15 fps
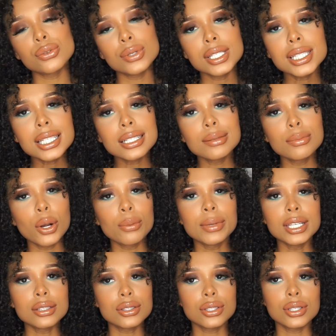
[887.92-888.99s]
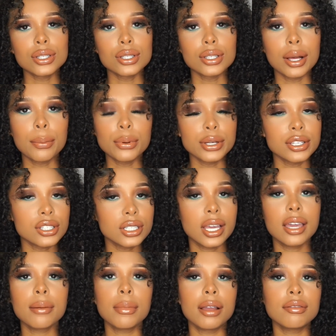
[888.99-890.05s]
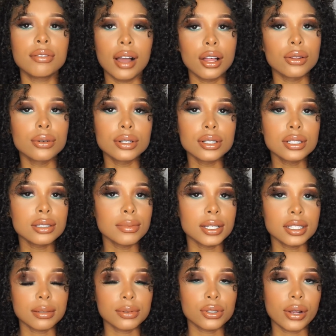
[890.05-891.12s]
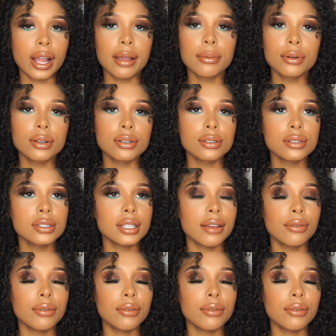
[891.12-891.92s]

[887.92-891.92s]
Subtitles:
want to take a moment to appreciate my followers, my subscribers,